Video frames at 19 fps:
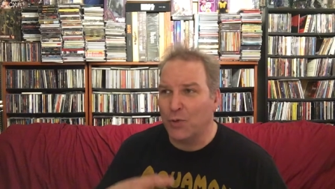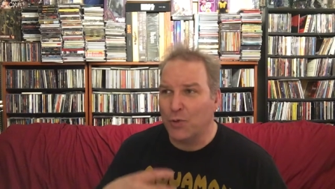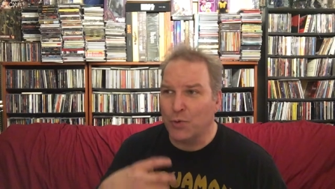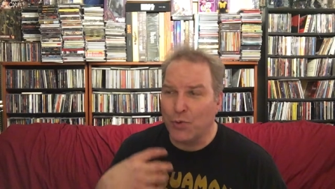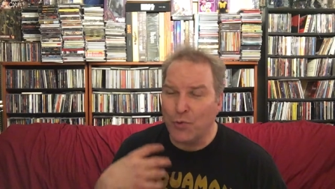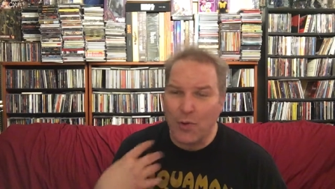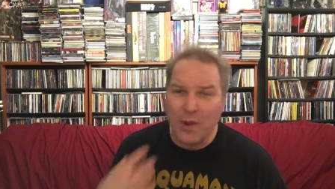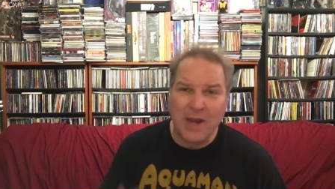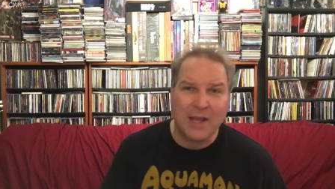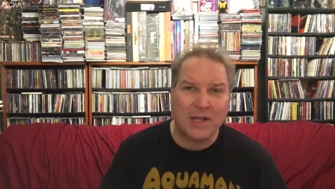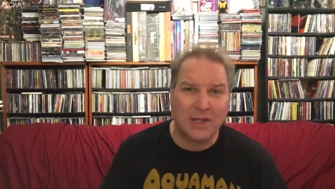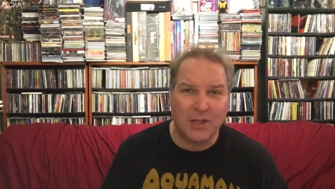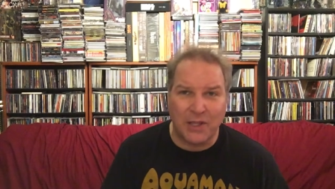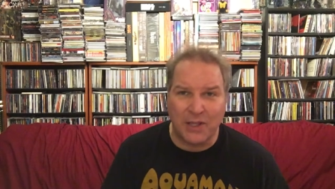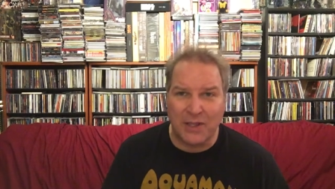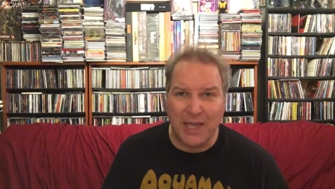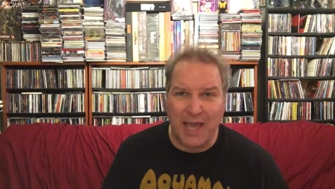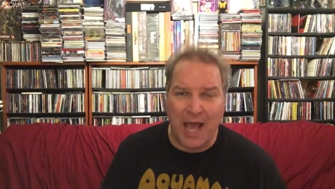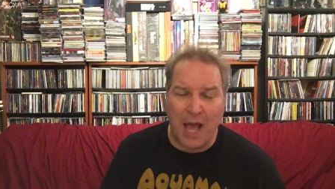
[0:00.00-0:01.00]

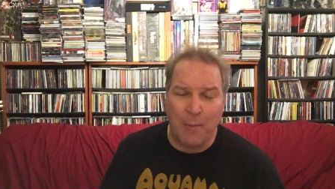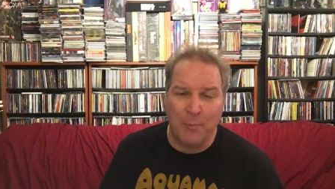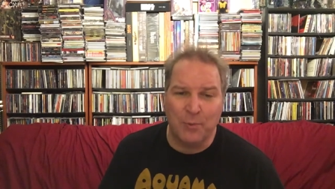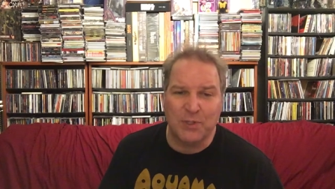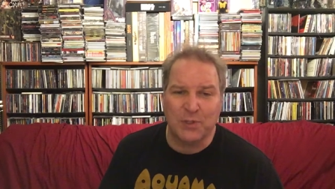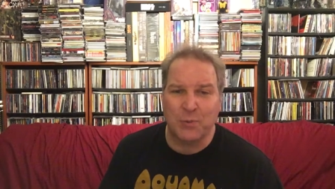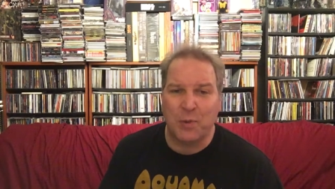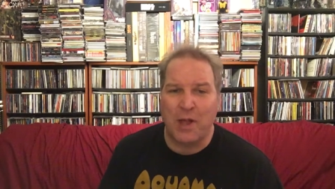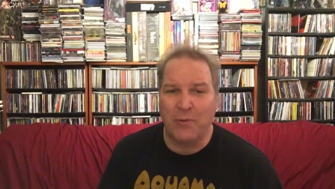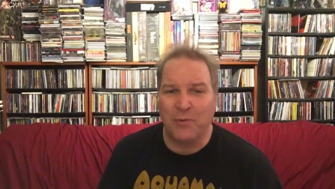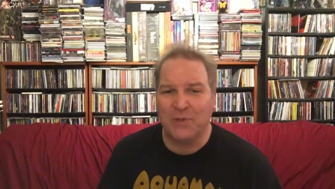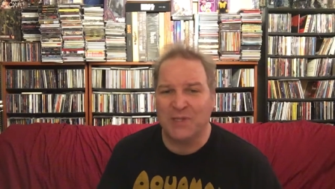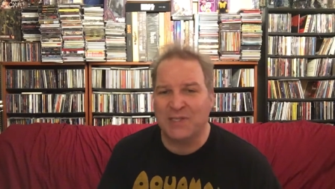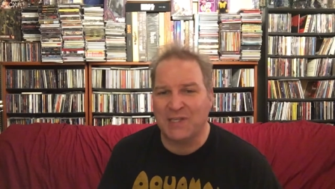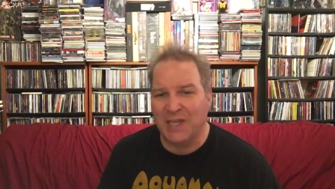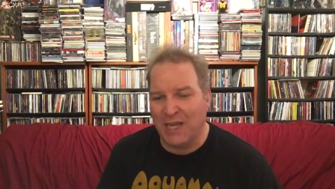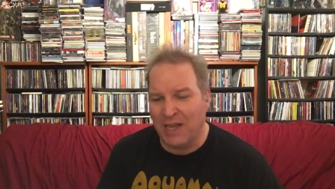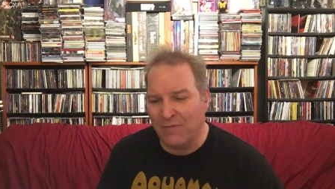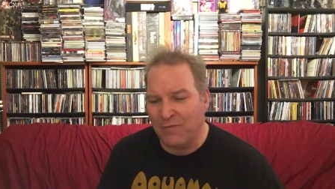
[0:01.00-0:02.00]
critically the album was well
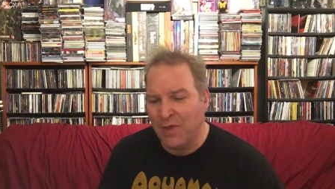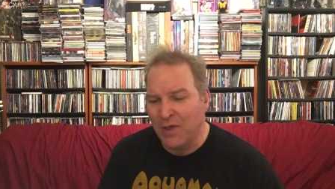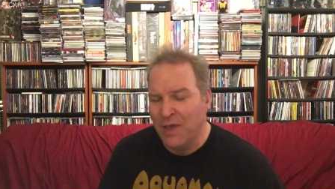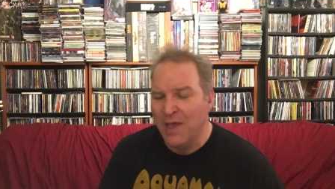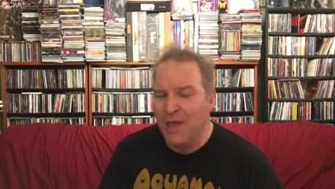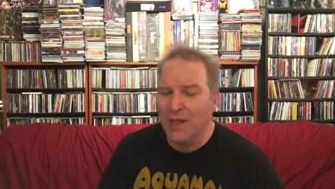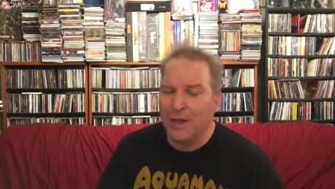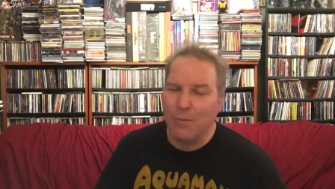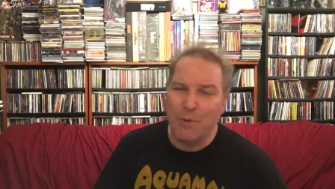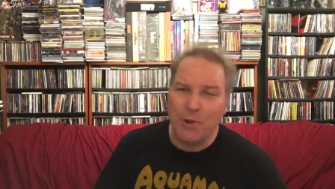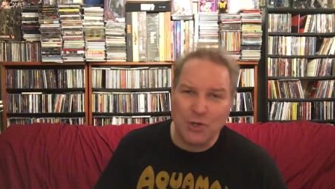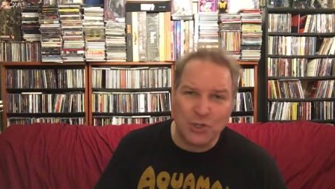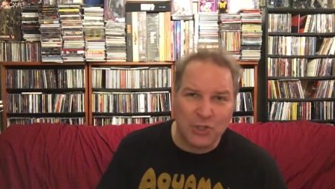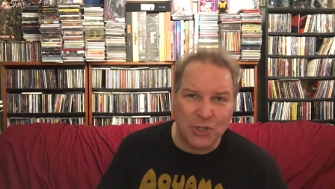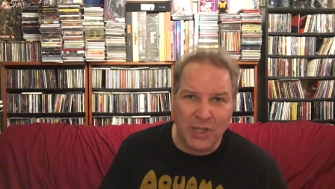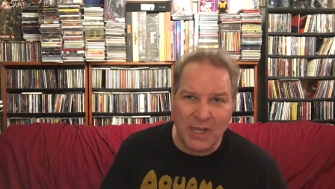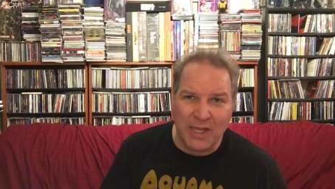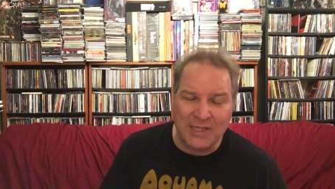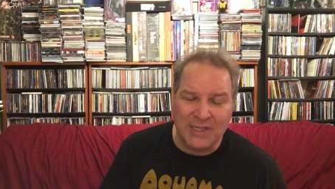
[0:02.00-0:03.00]
received,
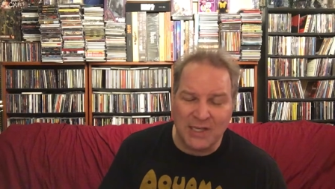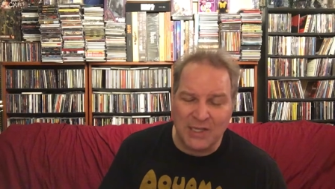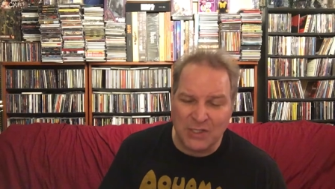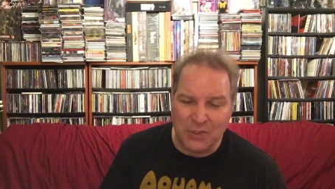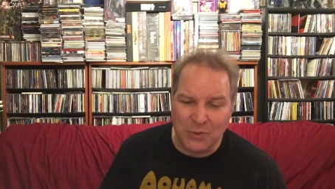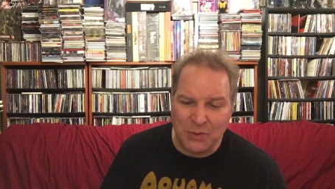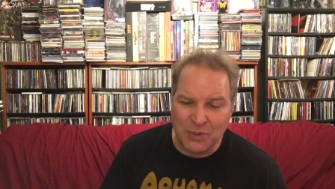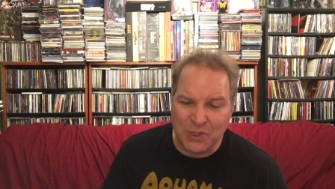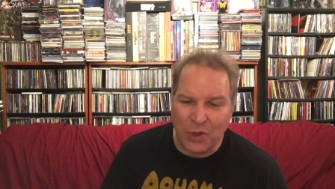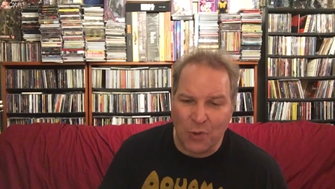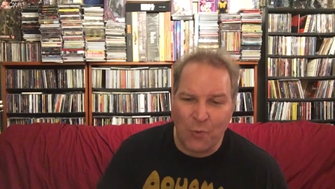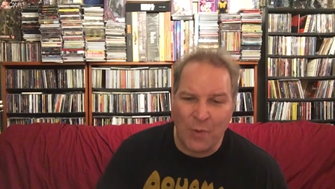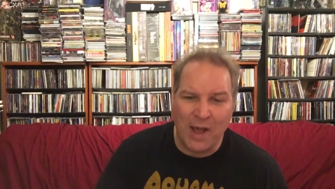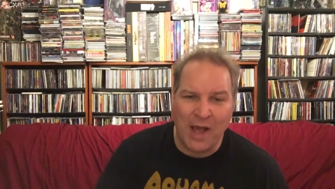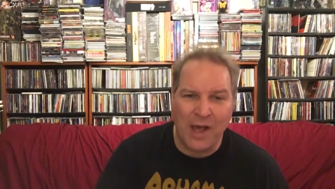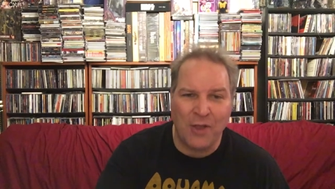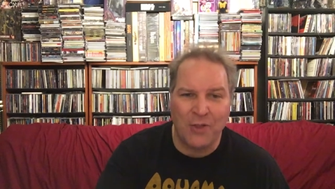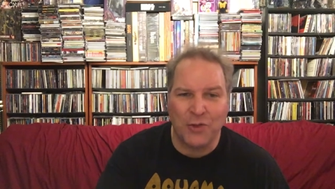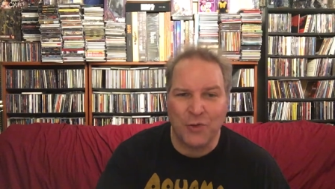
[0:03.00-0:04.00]
commercially it didn't do so well.